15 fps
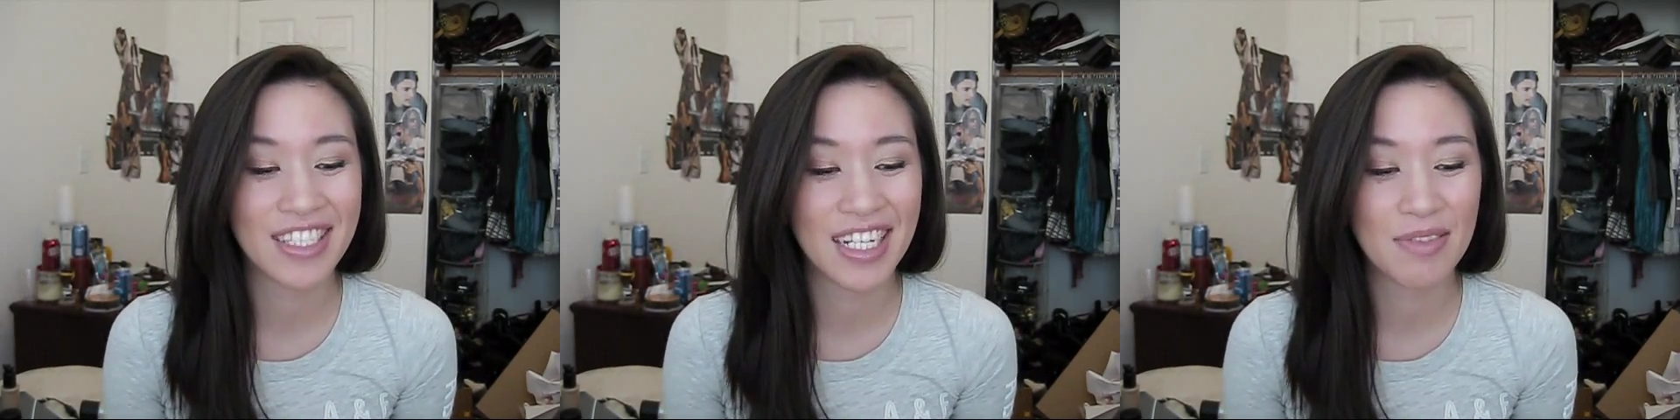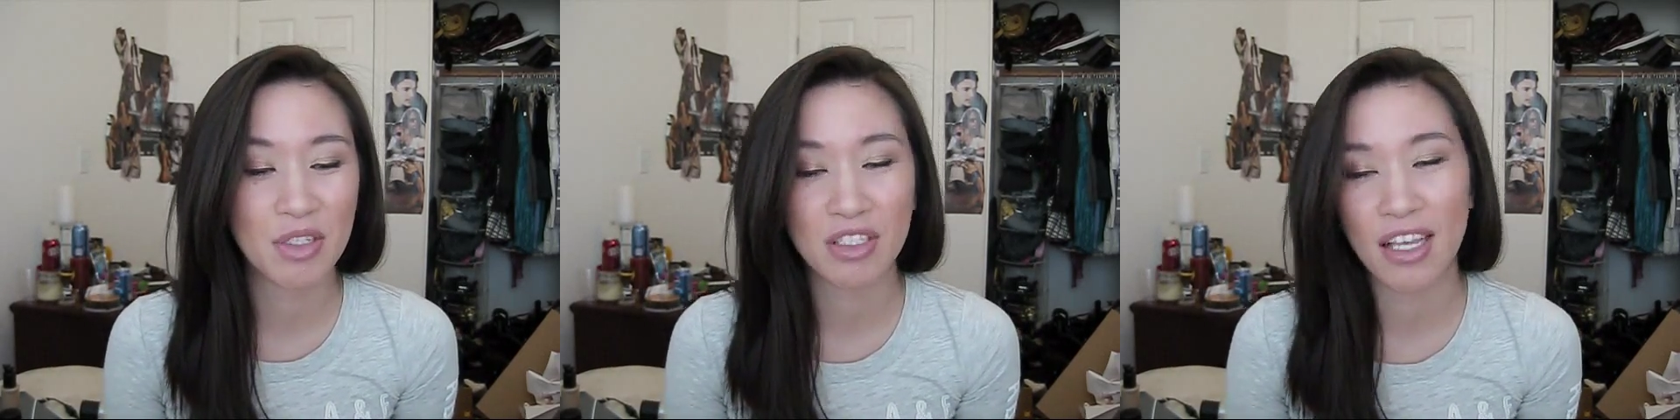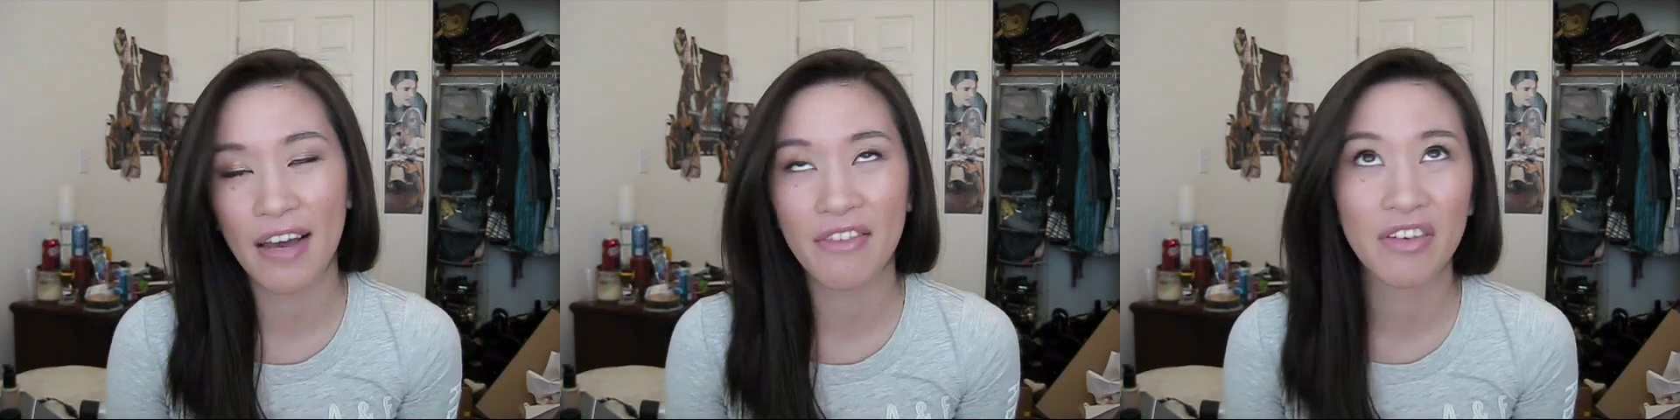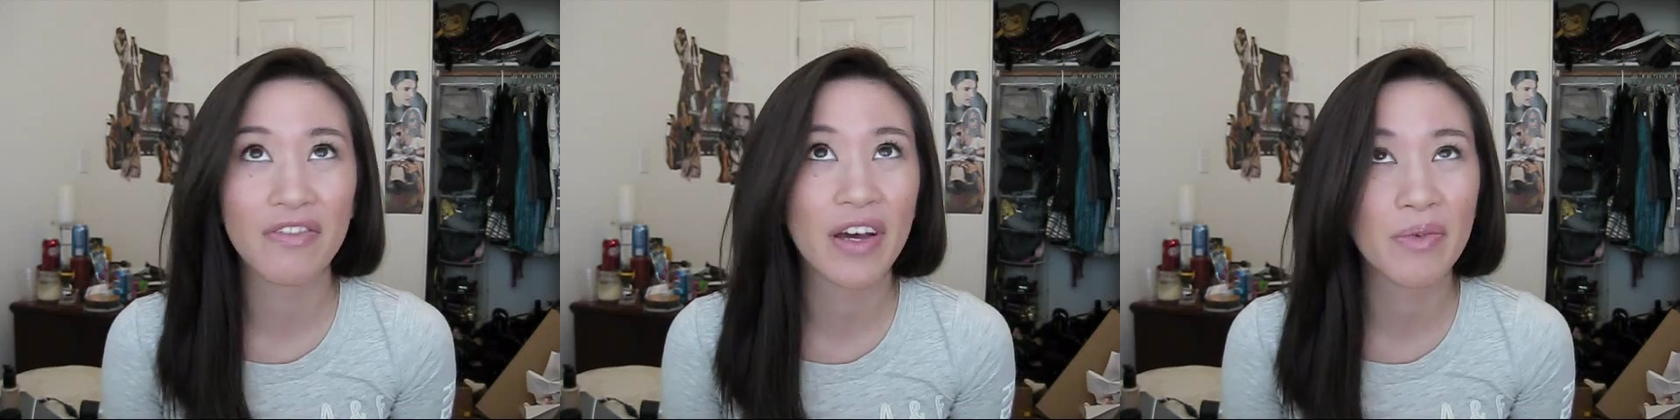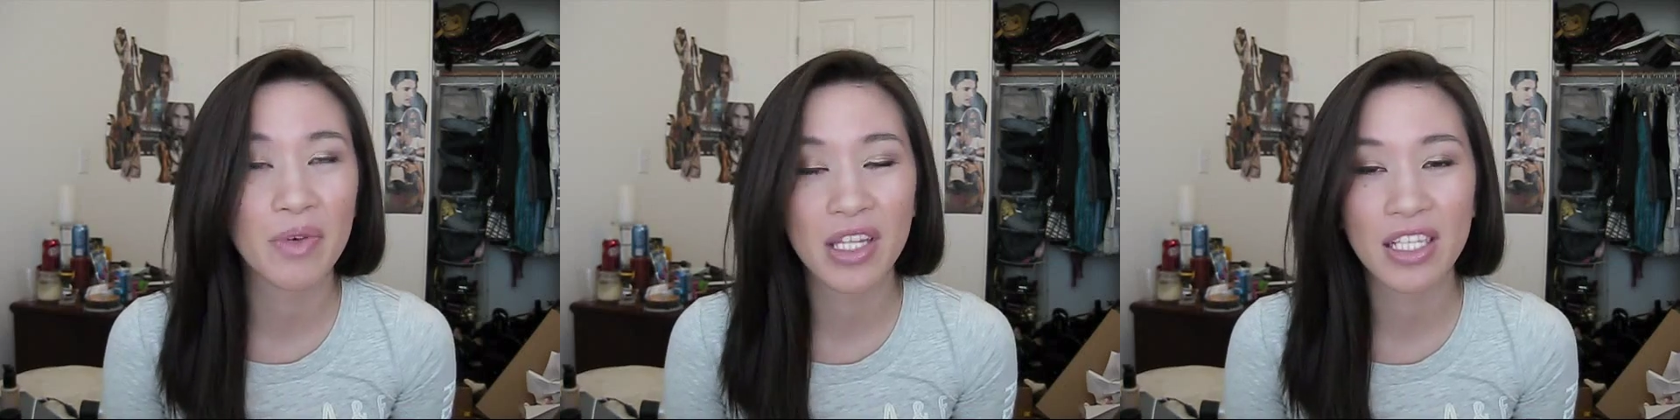and I'm just having
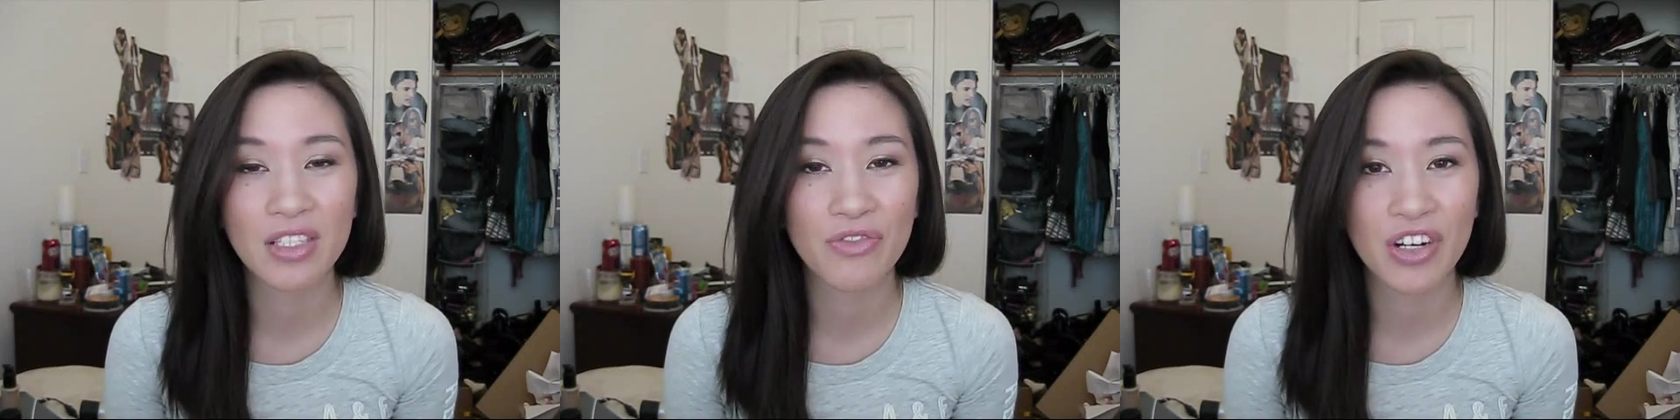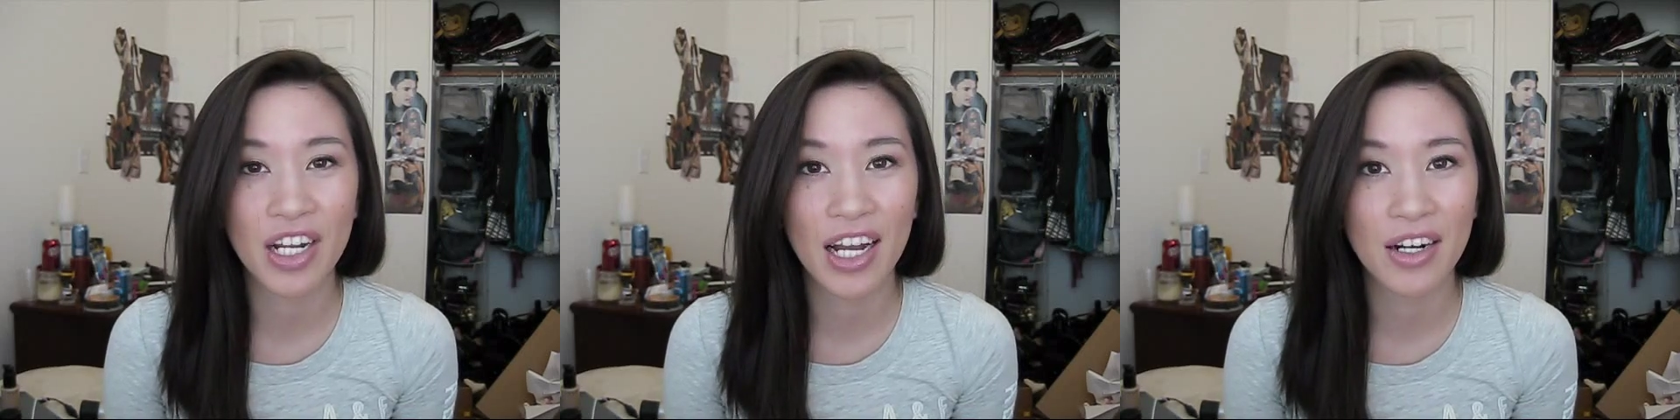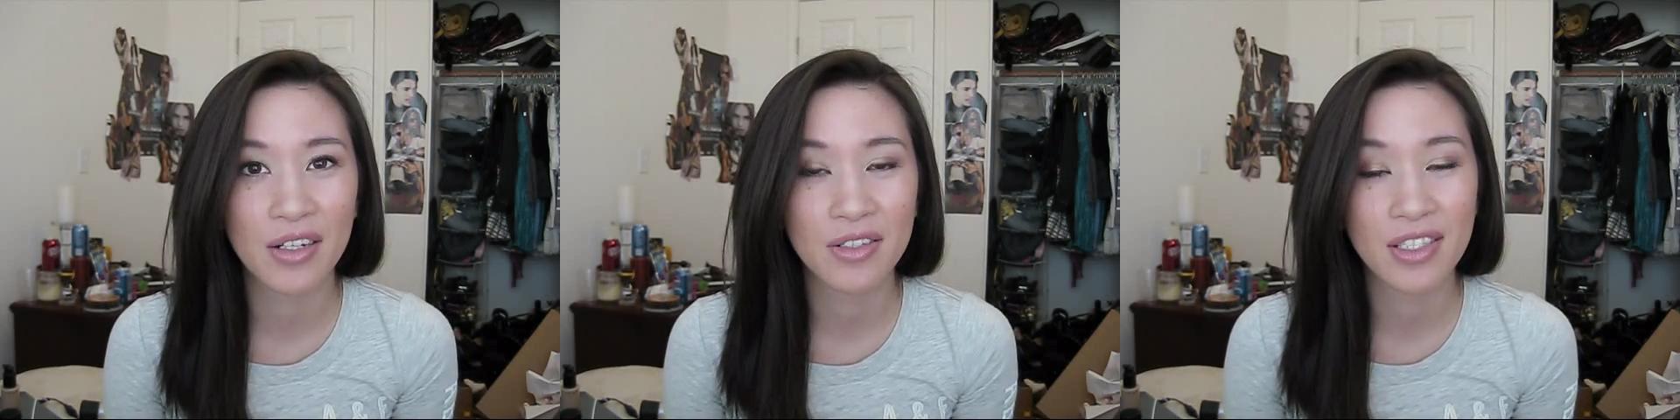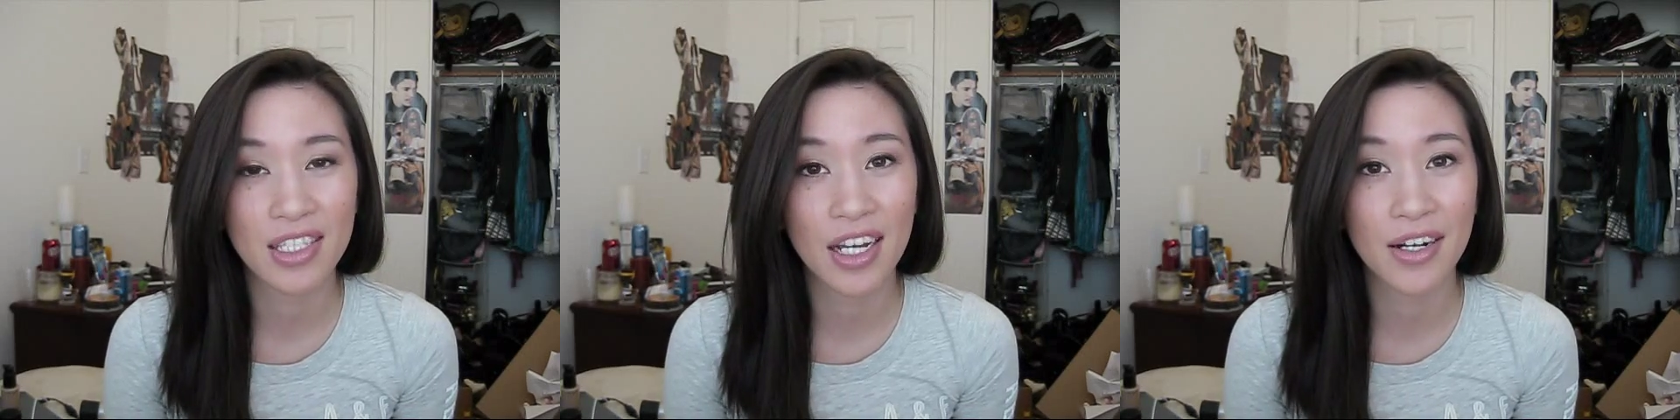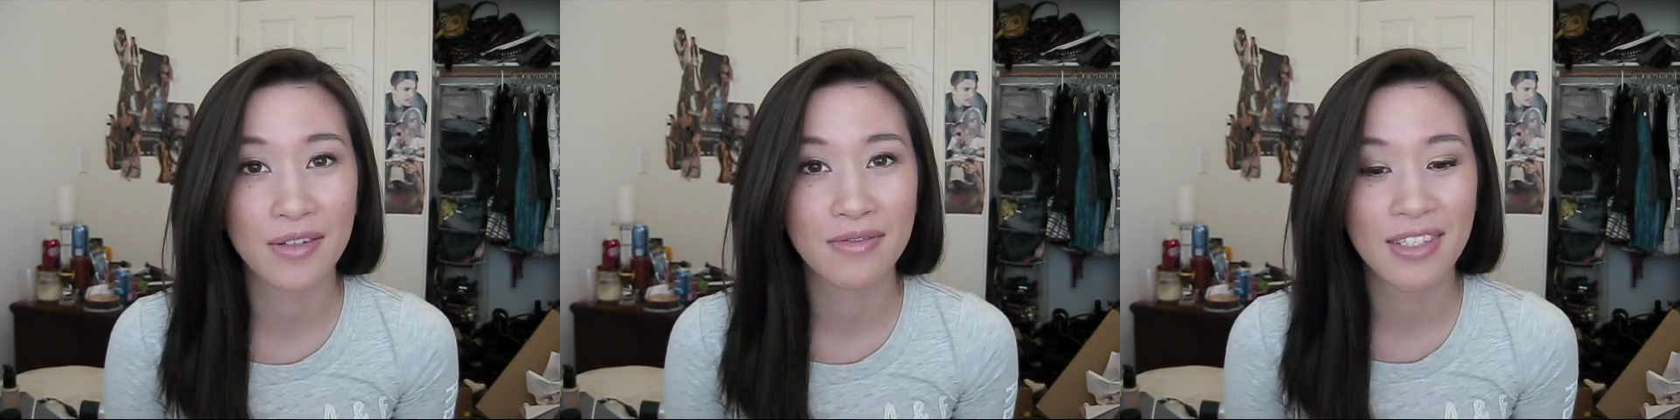fun with this for now. So,
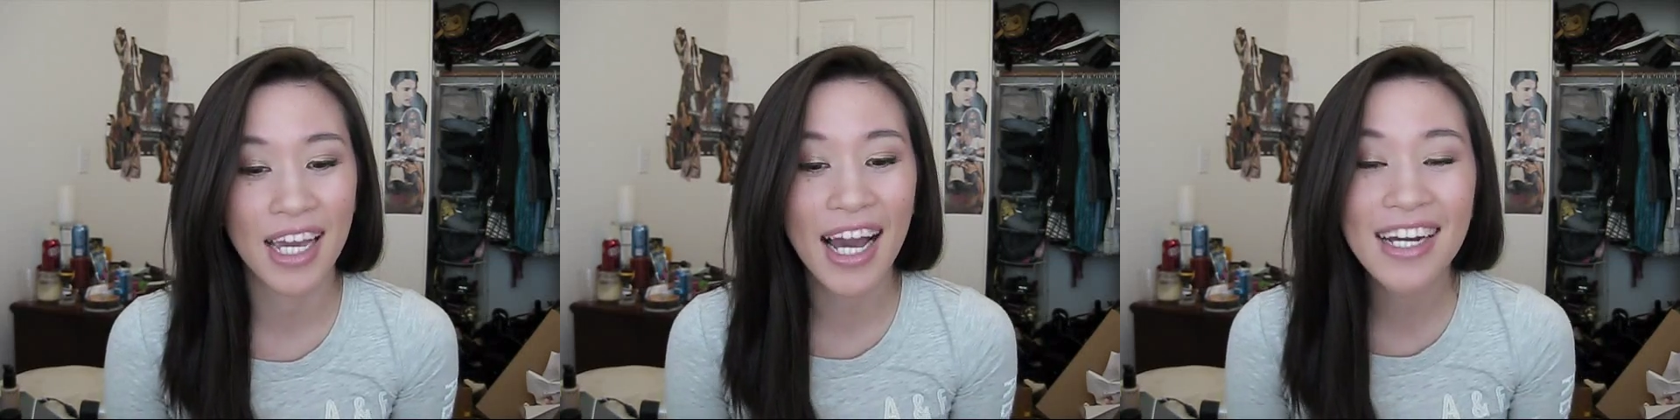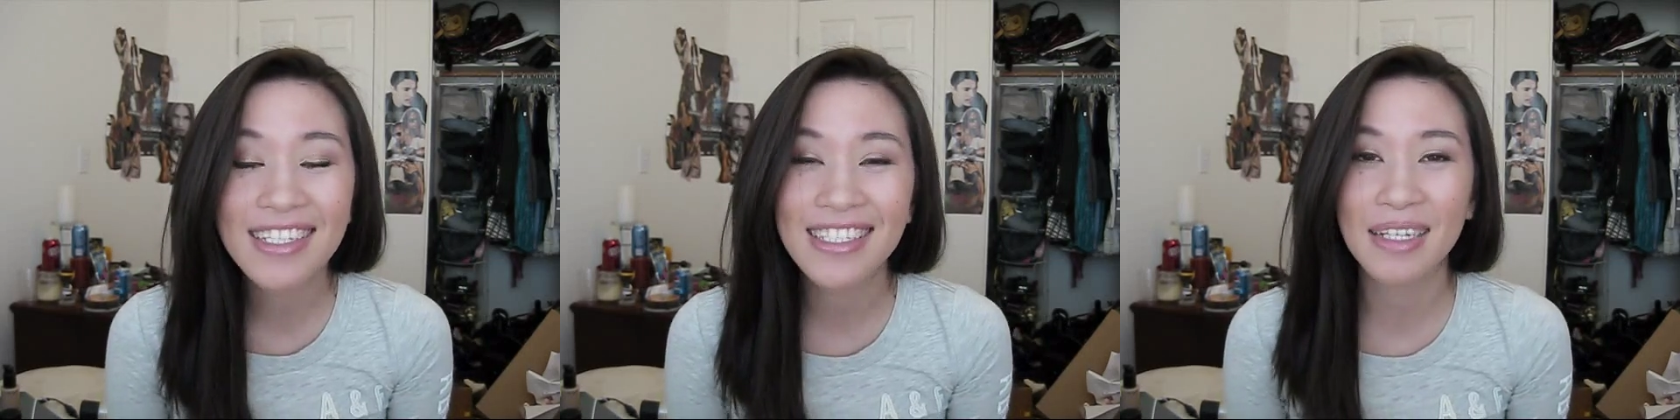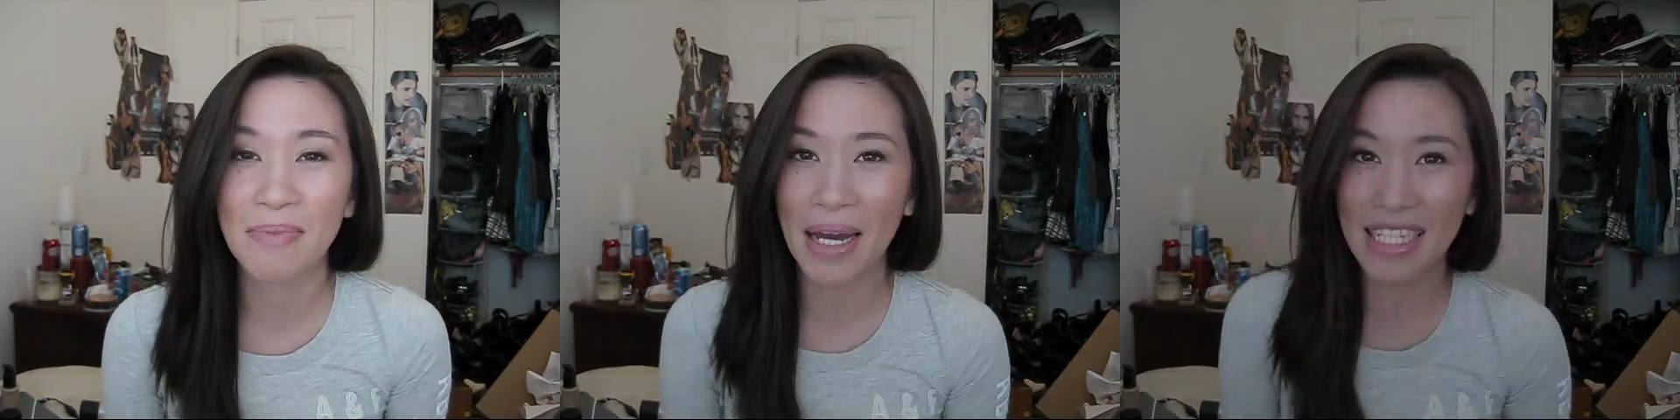yeah, get